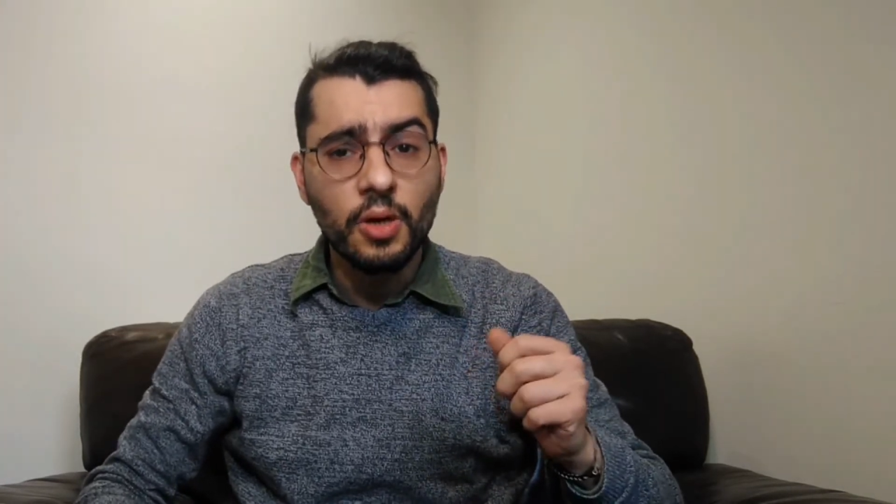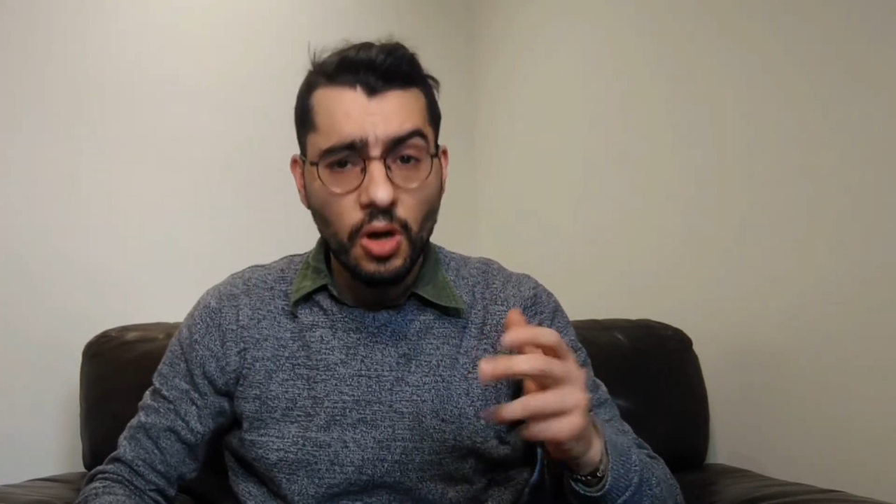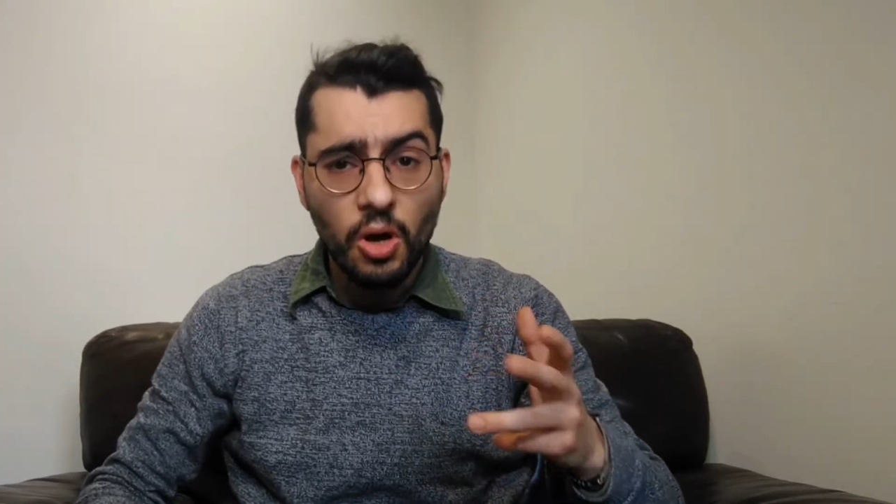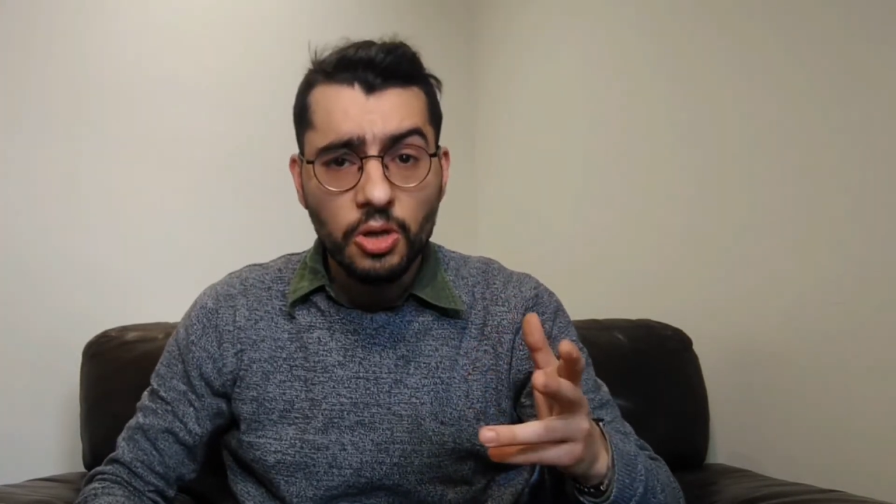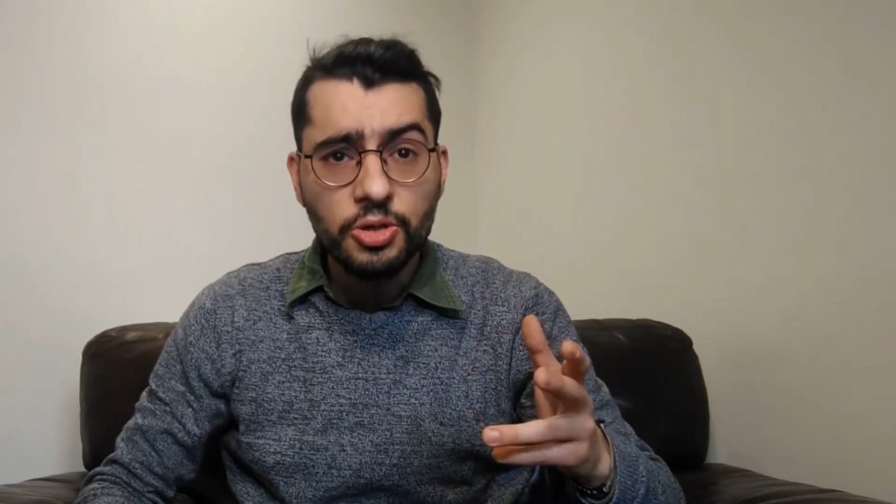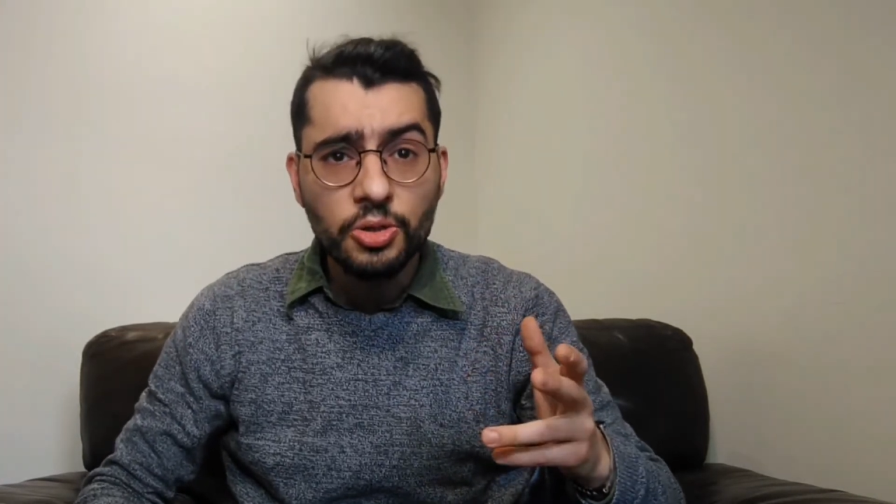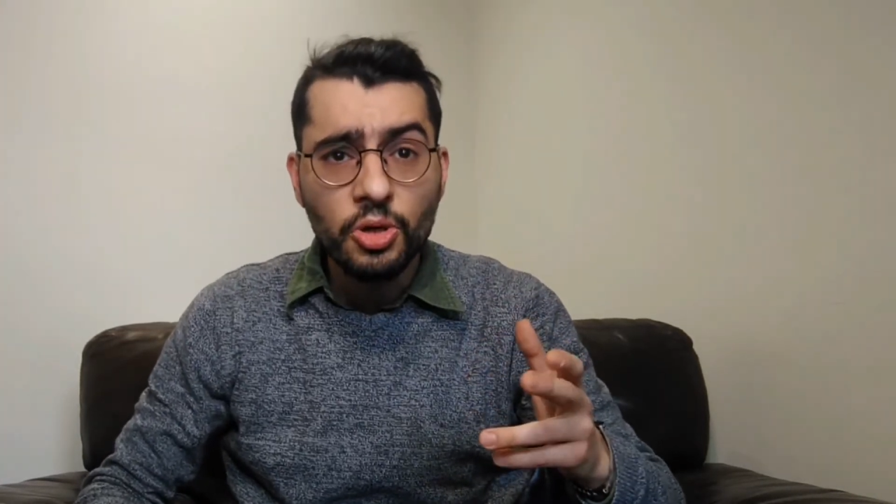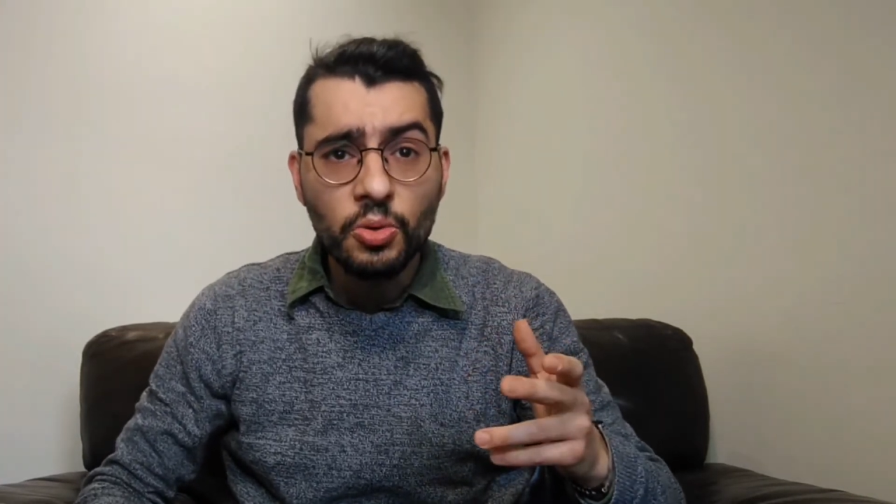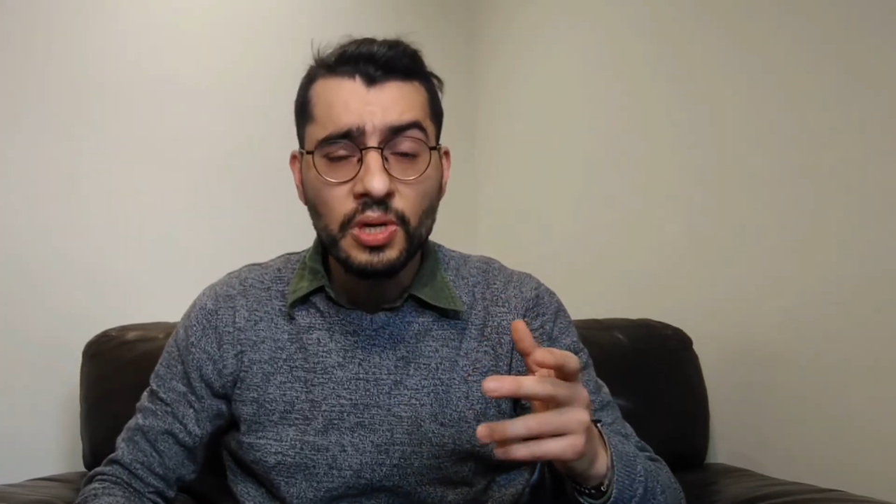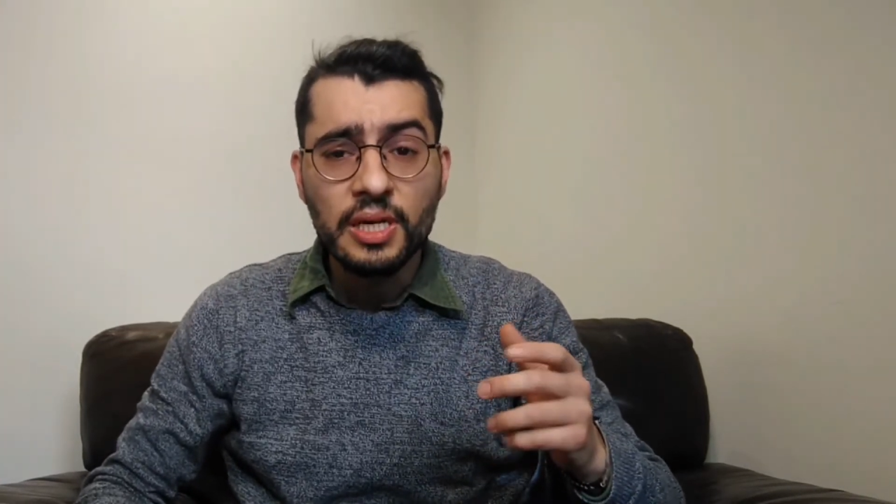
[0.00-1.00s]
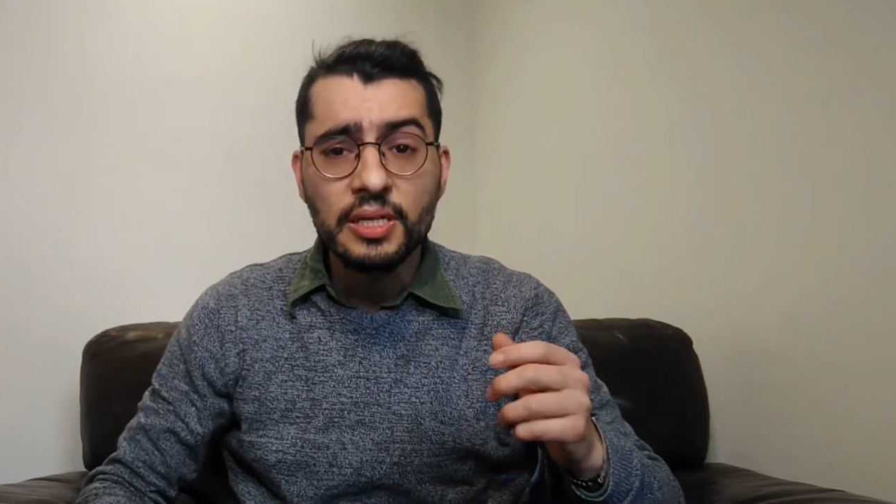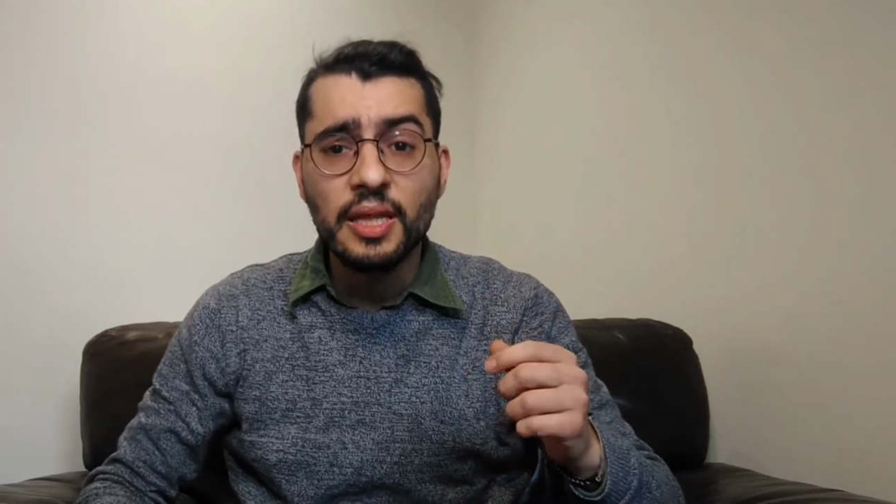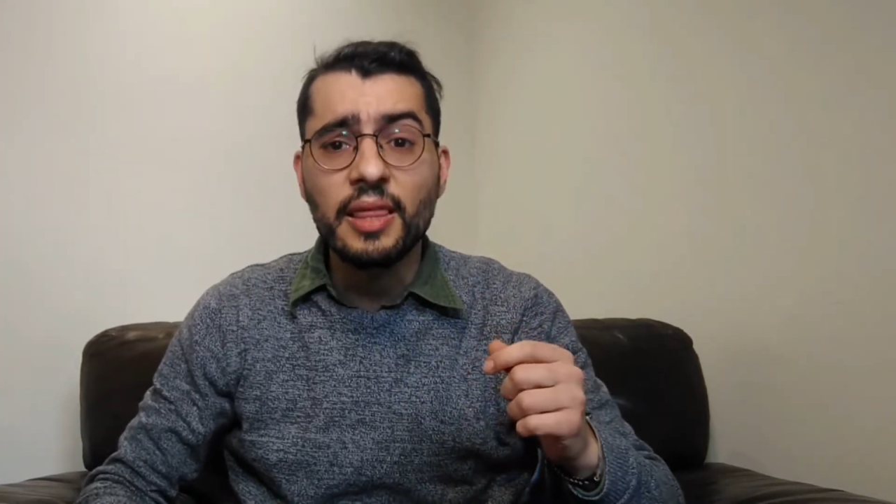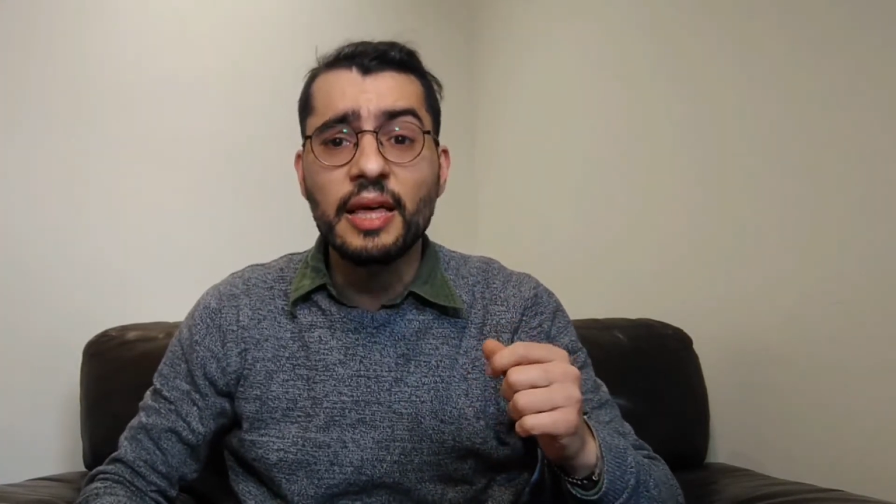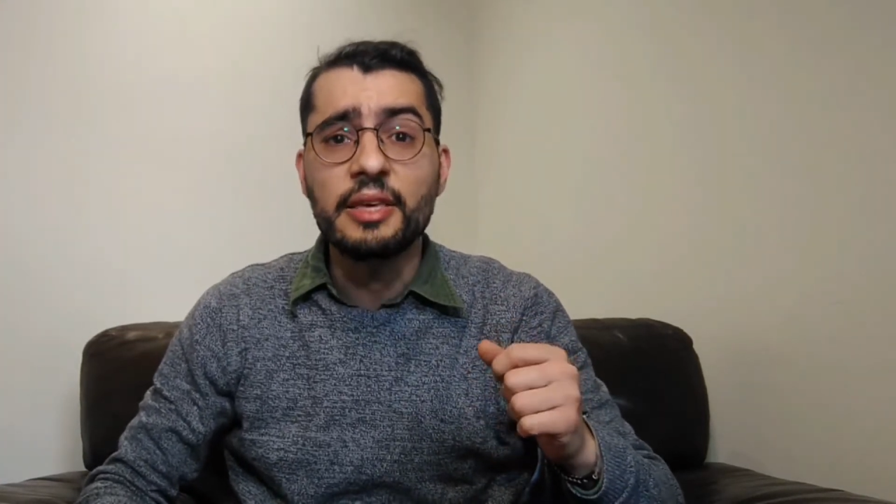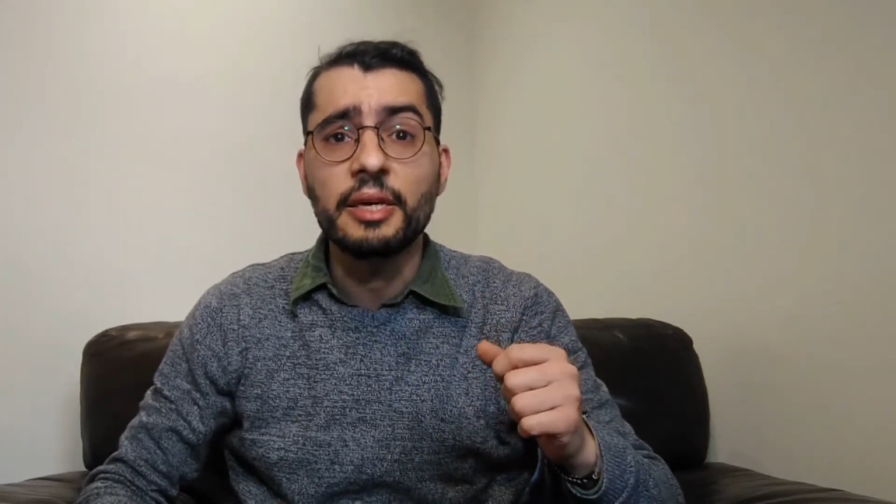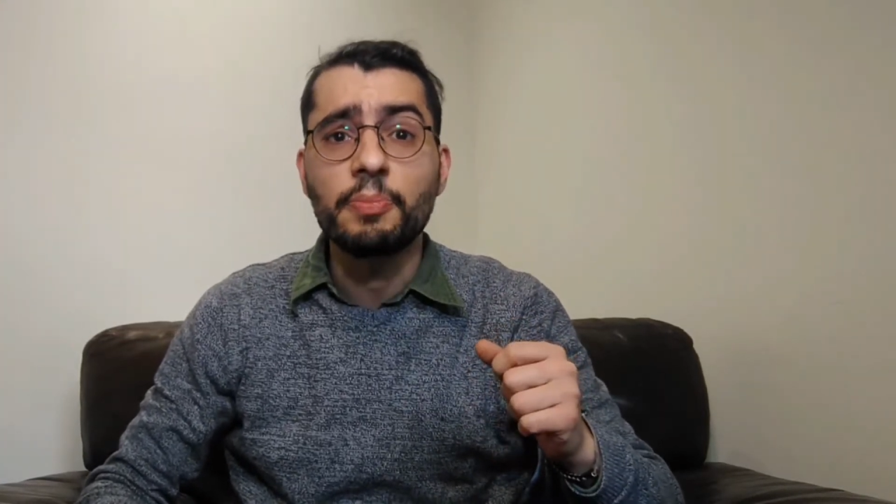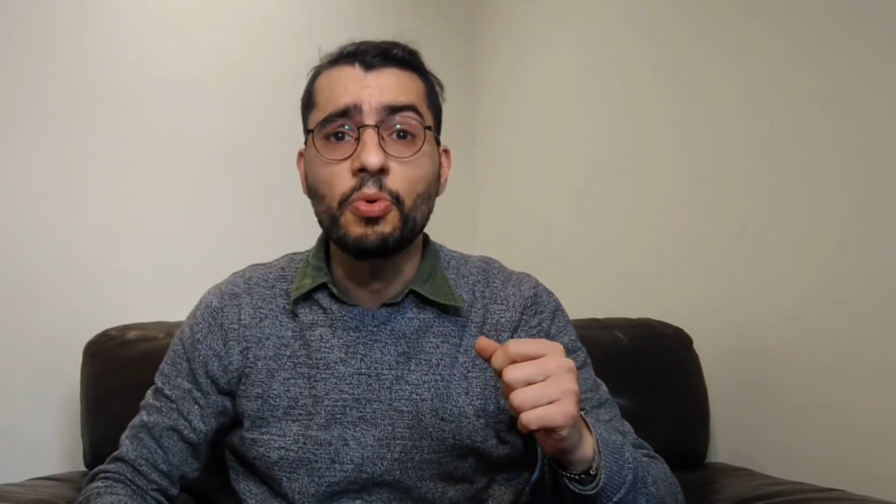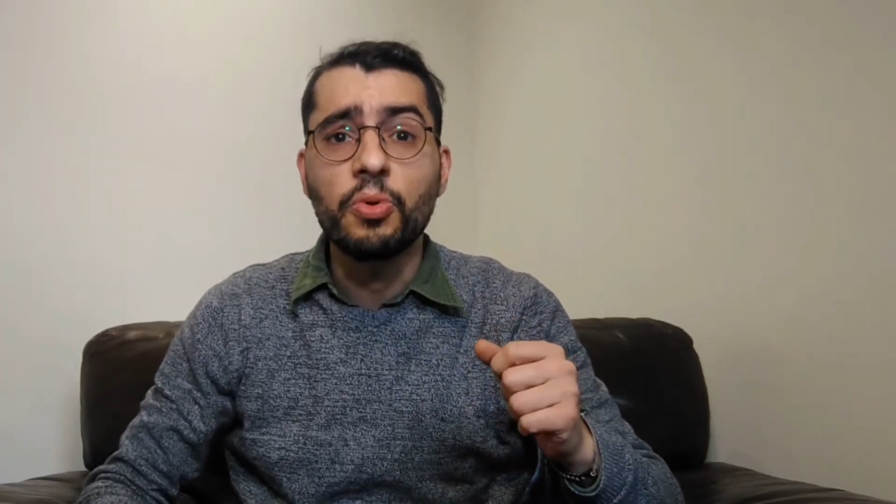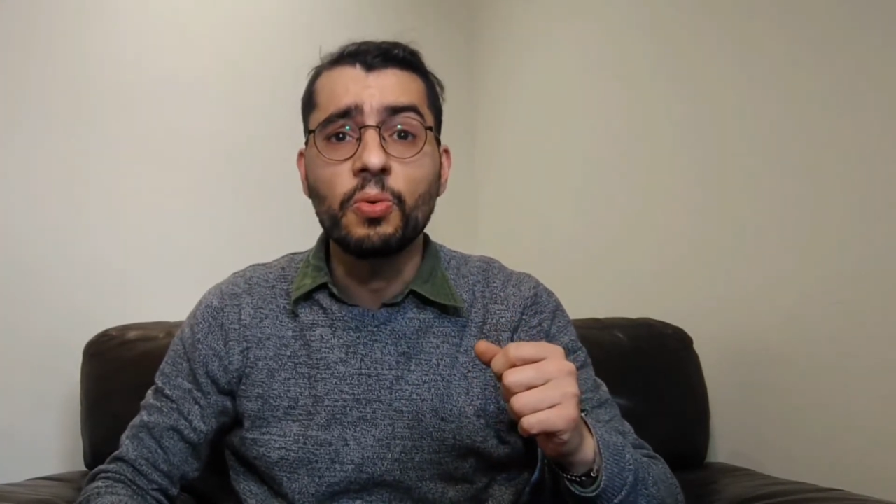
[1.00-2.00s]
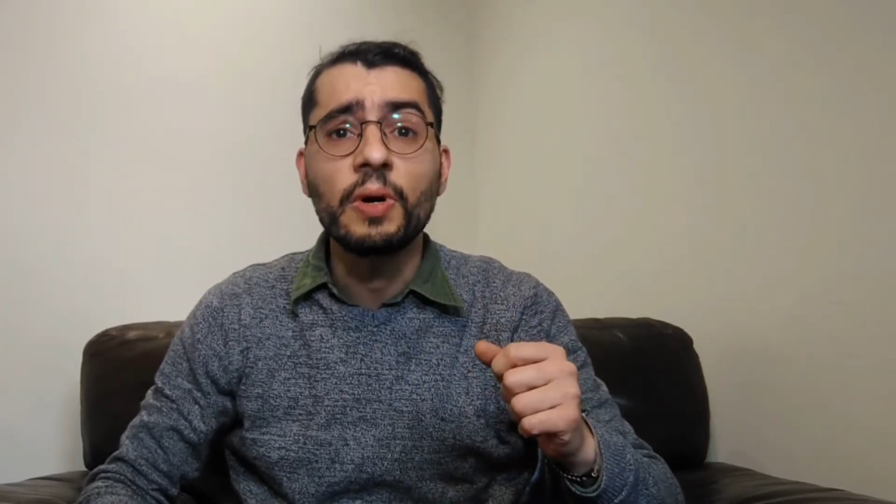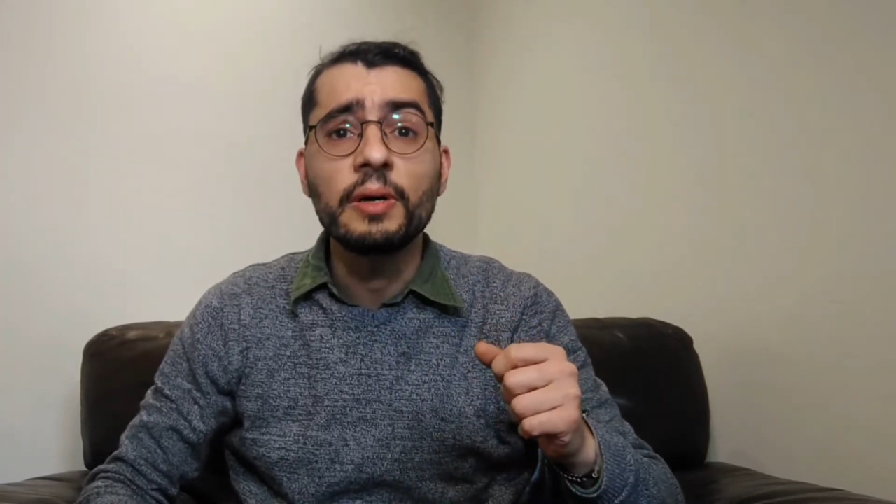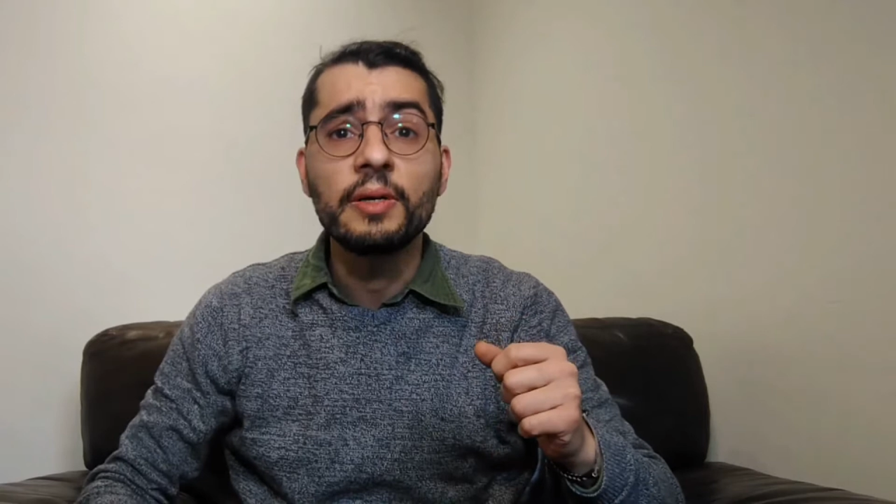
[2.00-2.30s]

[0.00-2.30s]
also known as Azaña Guipúzcoa.